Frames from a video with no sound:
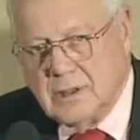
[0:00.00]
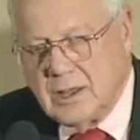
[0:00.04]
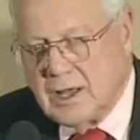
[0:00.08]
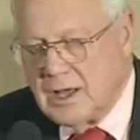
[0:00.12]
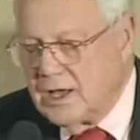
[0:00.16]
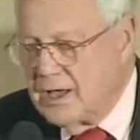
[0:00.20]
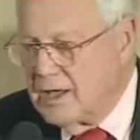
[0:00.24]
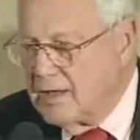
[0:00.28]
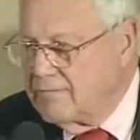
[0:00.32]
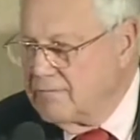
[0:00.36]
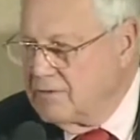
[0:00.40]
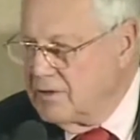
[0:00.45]

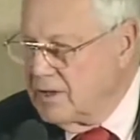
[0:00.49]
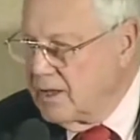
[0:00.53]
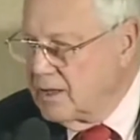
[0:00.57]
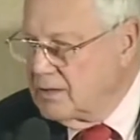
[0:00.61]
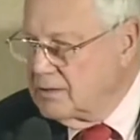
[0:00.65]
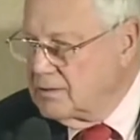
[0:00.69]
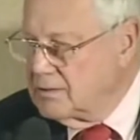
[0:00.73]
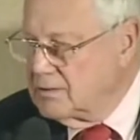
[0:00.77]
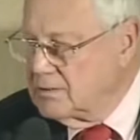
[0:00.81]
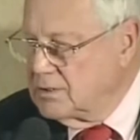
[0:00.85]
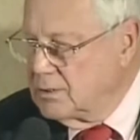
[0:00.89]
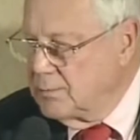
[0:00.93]
I have
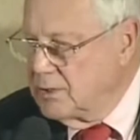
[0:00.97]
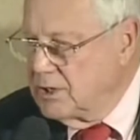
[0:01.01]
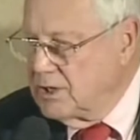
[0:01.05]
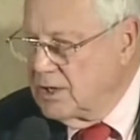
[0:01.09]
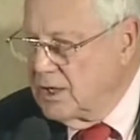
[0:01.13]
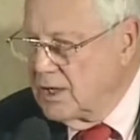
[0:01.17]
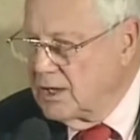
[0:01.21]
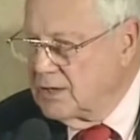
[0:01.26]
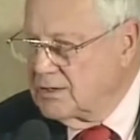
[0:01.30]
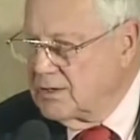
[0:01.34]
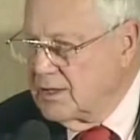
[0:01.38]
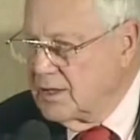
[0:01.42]
yet to be
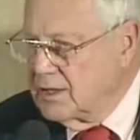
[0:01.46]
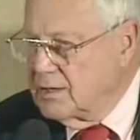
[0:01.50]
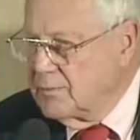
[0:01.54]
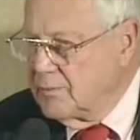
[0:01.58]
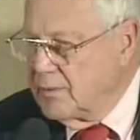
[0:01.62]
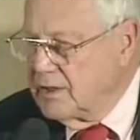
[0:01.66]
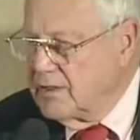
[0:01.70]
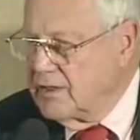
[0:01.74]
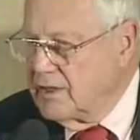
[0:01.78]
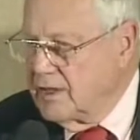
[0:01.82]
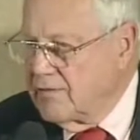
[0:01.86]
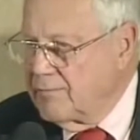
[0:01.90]
contacted
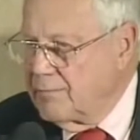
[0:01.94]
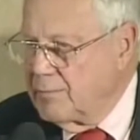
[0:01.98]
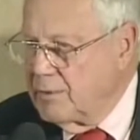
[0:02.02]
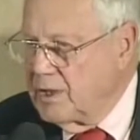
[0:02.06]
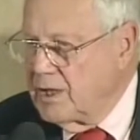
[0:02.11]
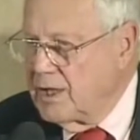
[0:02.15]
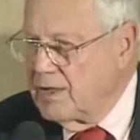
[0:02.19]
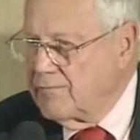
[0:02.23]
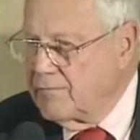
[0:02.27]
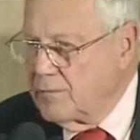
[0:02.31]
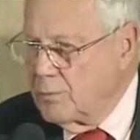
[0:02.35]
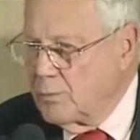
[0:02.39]
by the
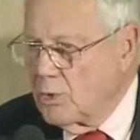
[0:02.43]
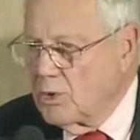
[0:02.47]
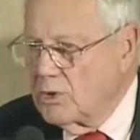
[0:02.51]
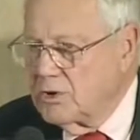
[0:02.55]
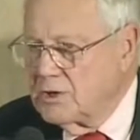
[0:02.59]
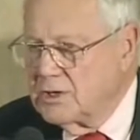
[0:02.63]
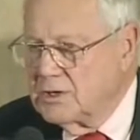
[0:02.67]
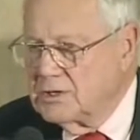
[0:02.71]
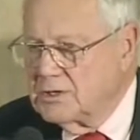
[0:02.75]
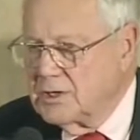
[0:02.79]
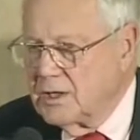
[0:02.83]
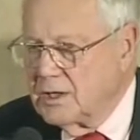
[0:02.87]
FBI for more
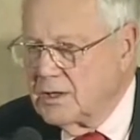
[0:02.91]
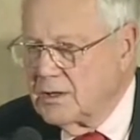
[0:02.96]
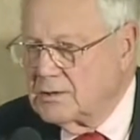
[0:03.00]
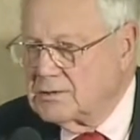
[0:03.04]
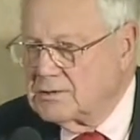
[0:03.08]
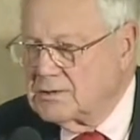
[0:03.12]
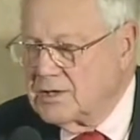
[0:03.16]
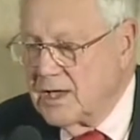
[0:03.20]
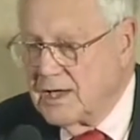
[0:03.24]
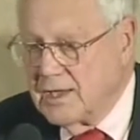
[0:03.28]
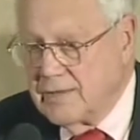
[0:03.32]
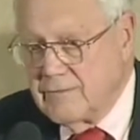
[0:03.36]

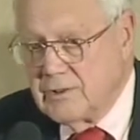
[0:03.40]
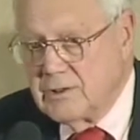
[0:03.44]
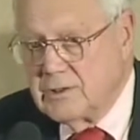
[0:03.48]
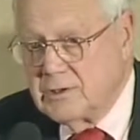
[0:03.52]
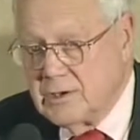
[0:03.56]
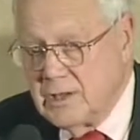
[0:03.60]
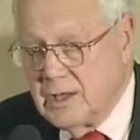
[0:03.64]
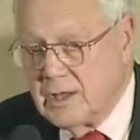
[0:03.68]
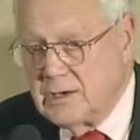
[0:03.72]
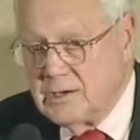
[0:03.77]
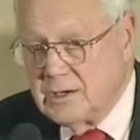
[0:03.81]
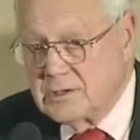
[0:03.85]
details. I have
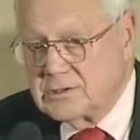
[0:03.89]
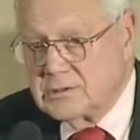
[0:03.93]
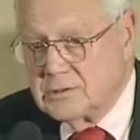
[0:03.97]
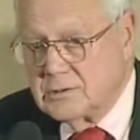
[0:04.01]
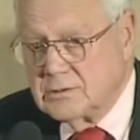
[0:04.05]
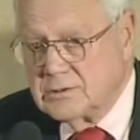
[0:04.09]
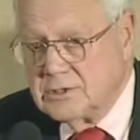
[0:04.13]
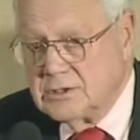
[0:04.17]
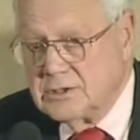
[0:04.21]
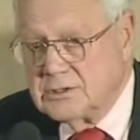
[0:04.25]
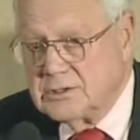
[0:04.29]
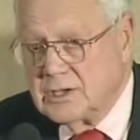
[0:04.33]

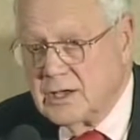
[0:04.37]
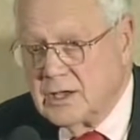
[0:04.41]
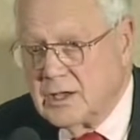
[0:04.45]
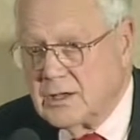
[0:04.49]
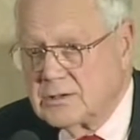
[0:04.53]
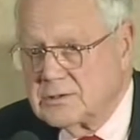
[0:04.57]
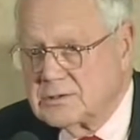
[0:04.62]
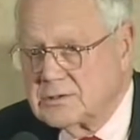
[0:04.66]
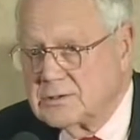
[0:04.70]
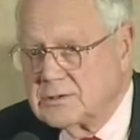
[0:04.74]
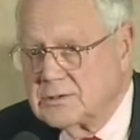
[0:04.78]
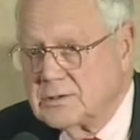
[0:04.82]
additional
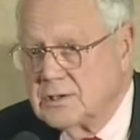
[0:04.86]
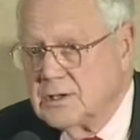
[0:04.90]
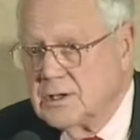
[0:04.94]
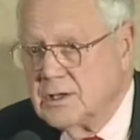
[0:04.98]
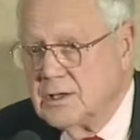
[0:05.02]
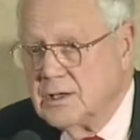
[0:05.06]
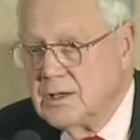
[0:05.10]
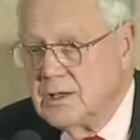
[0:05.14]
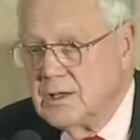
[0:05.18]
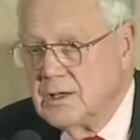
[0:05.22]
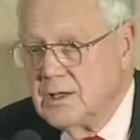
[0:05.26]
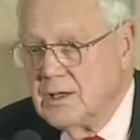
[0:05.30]
details.
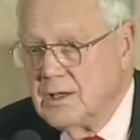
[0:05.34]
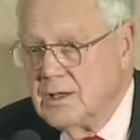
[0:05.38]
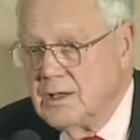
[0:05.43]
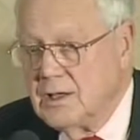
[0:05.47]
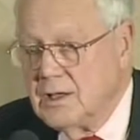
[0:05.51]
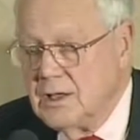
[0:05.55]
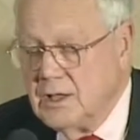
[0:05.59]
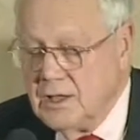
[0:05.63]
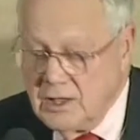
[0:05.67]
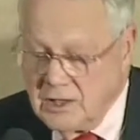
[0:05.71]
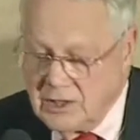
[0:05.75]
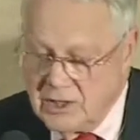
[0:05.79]

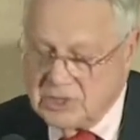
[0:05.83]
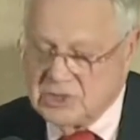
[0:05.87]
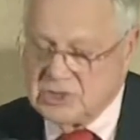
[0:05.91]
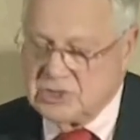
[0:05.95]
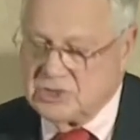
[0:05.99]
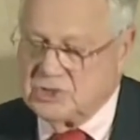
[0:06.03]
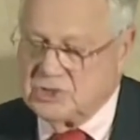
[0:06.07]
This